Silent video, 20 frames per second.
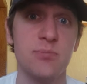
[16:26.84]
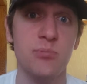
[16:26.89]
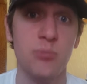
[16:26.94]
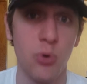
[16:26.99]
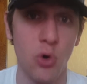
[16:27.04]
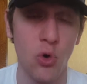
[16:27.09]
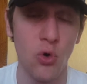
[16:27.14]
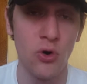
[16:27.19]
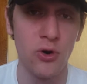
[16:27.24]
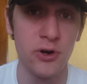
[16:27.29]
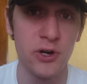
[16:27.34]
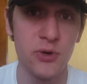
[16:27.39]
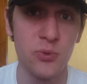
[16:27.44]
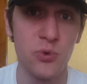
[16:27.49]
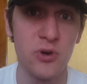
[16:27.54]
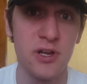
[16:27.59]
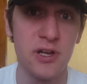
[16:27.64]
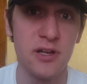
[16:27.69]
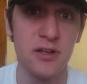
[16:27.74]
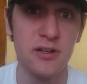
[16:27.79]

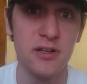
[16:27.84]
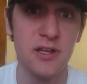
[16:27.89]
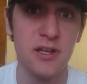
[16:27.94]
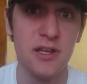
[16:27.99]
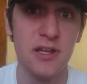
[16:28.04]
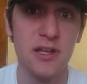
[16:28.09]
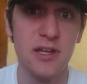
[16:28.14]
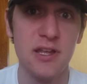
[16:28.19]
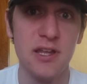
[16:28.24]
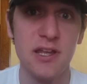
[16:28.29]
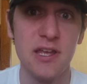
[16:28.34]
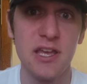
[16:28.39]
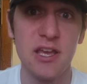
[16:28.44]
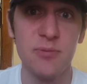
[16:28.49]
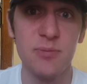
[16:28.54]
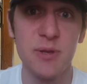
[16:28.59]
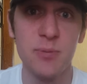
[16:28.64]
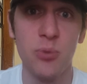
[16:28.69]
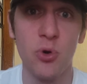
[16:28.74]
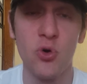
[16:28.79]
boring
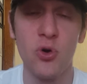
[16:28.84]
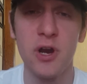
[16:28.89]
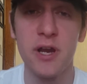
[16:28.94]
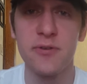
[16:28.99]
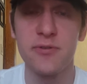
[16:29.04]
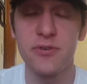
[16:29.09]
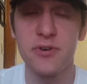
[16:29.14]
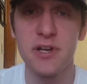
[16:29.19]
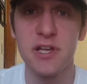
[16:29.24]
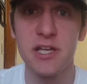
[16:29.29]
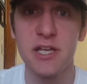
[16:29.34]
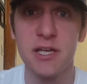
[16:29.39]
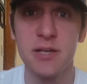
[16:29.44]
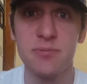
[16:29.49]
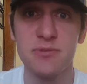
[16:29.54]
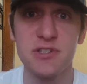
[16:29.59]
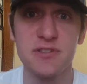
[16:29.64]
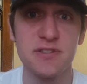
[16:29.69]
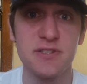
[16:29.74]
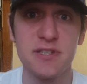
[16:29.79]
for
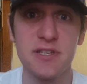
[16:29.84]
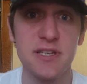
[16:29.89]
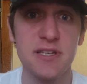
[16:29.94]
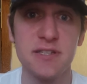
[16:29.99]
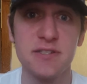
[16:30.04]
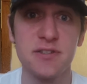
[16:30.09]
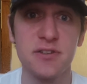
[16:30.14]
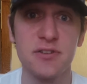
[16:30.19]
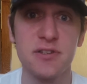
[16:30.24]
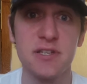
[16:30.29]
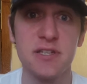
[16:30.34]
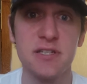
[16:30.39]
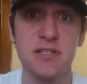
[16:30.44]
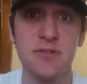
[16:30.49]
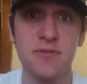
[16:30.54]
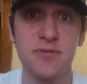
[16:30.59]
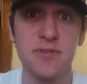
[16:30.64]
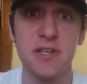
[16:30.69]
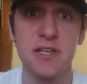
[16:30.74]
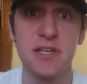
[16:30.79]
him just to easily
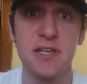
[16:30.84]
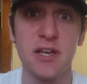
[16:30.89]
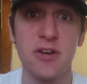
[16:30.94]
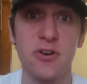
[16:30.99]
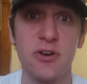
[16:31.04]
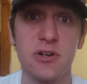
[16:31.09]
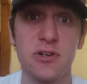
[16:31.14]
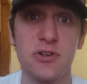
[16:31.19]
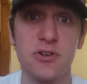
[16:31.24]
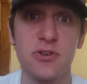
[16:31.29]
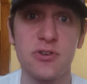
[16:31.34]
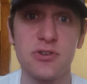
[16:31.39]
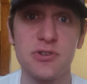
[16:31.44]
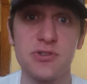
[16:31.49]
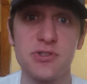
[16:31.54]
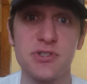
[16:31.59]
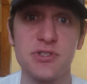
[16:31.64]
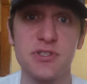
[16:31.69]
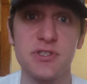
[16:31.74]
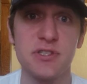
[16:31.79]
defeat
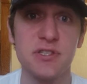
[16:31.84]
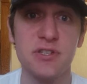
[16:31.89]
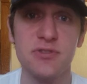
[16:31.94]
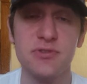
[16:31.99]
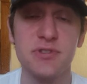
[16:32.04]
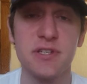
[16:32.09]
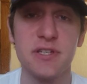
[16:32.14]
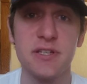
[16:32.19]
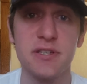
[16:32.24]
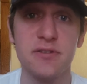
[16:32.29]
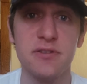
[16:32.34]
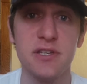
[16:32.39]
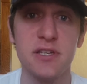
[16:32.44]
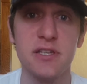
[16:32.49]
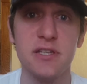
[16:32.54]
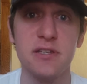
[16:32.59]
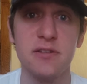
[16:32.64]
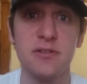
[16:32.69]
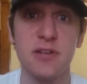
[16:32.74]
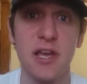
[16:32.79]
characters
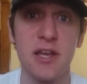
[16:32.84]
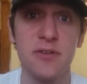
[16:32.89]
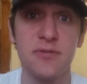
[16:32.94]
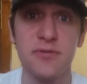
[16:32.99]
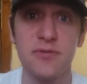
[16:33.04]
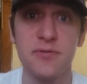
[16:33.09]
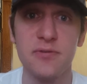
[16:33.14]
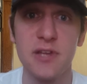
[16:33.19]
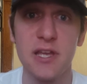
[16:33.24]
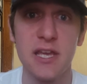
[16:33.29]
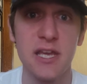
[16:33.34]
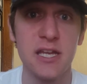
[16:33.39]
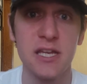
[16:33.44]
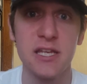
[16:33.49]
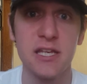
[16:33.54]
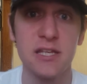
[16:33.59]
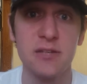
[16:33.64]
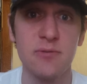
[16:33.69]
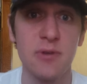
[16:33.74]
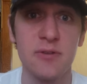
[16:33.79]
using
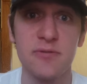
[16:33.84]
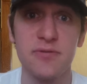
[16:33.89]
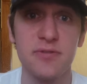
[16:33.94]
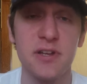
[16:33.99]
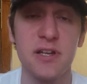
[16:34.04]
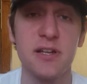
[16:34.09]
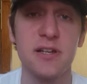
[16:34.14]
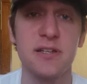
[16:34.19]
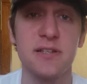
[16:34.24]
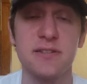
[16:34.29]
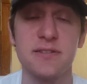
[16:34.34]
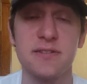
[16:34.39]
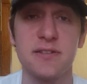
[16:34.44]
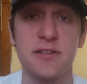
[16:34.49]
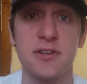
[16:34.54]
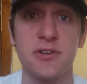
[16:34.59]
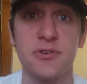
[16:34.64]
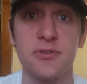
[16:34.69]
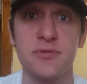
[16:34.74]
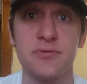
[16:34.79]
any Infinity
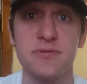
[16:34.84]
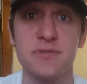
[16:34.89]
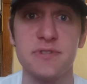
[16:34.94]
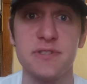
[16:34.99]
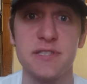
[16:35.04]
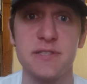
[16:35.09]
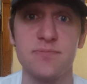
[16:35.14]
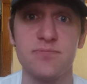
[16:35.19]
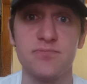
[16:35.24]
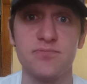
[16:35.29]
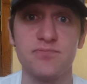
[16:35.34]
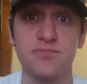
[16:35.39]
Stones,